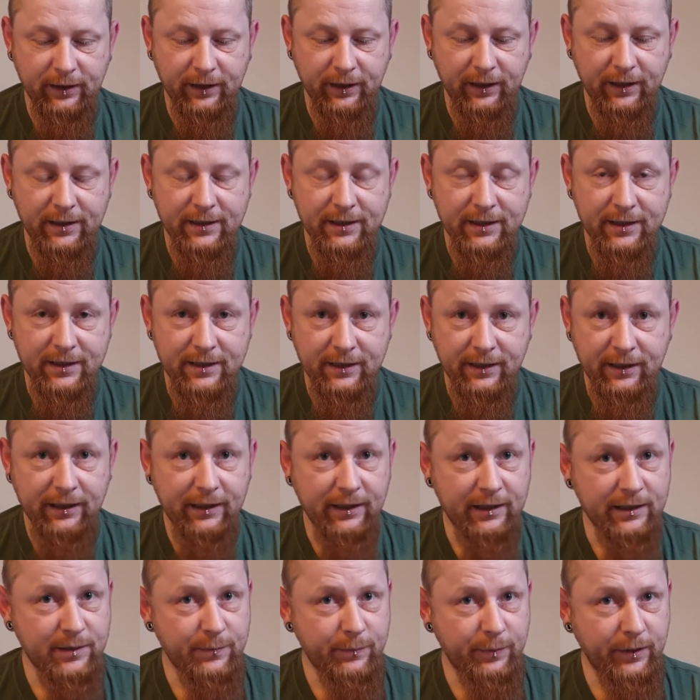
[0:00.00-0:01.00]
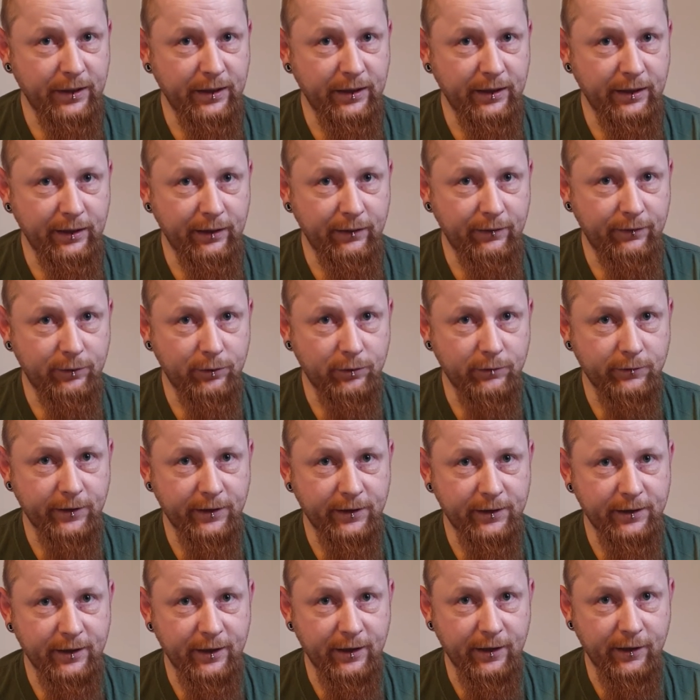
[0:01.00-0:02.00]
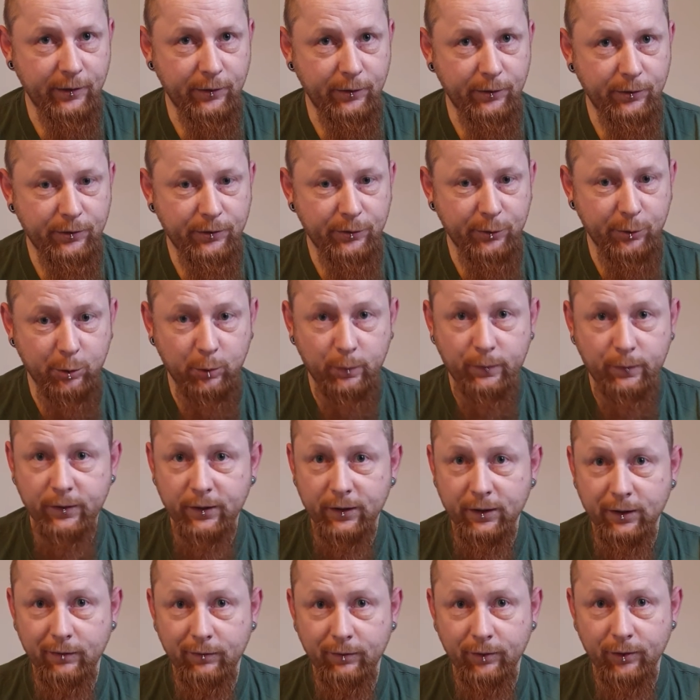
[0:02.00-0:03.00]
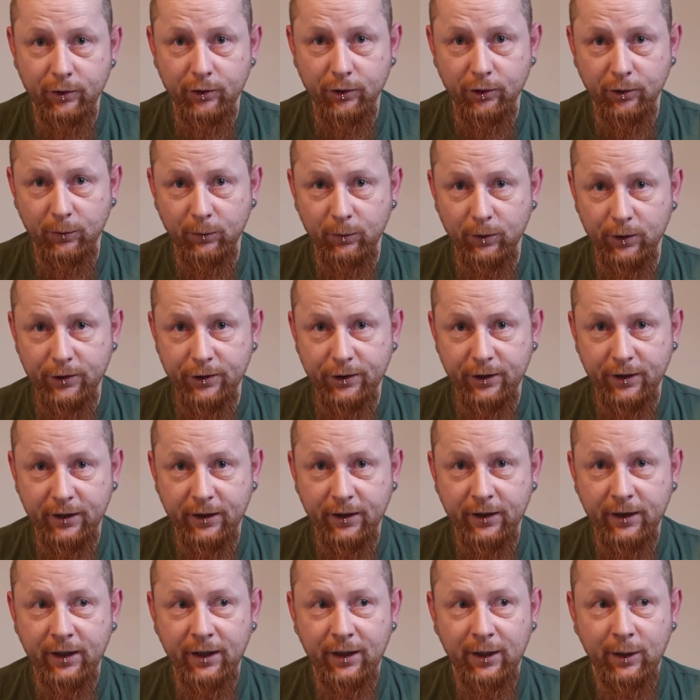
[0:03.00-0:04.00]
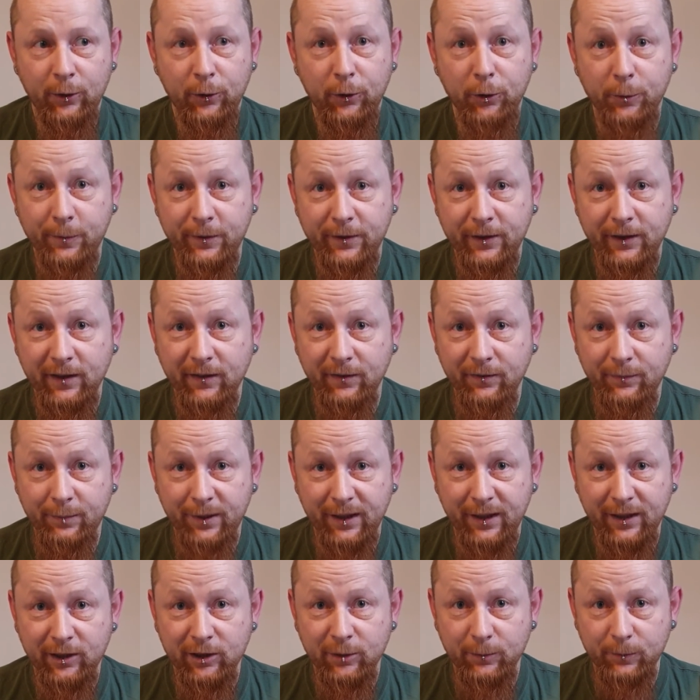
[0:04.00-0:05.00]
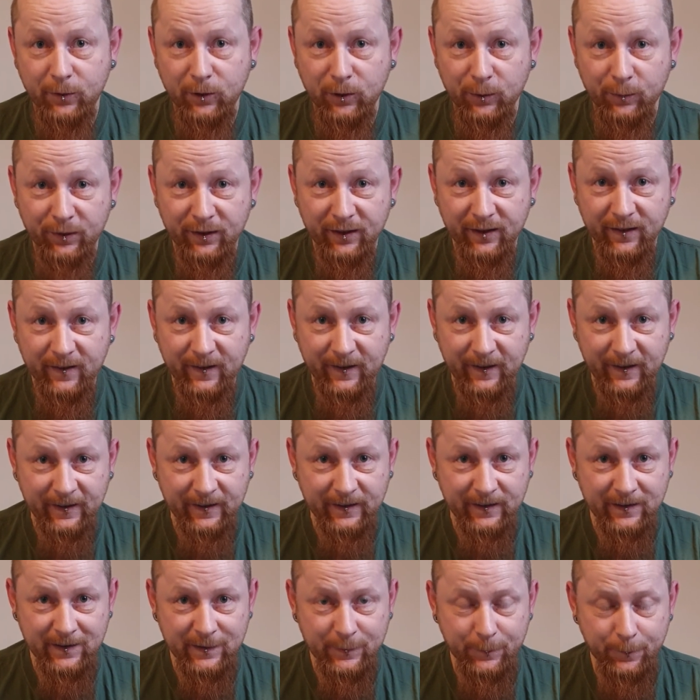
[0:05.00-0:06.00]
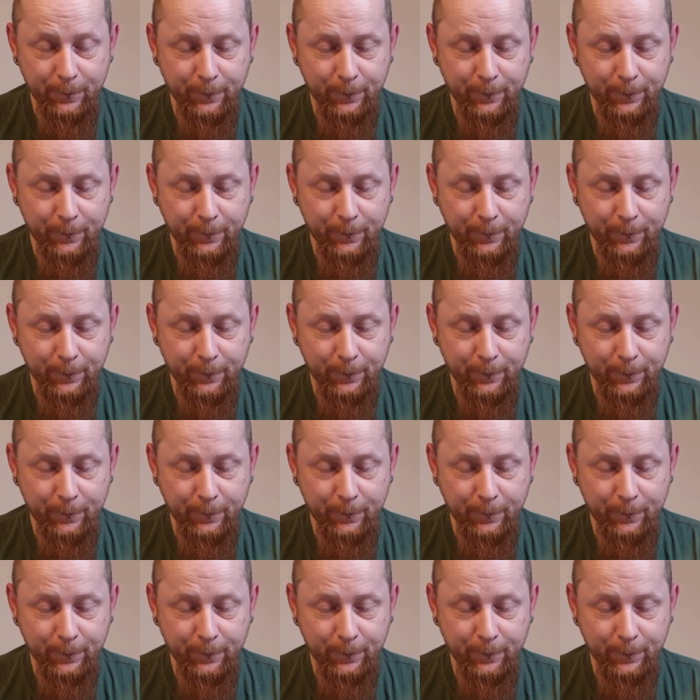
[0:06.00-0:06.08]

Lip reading: as I say, that's been the float rigs that I use. Hopefully you've enjoyed watching. Hopefully you've picked up a couple of things.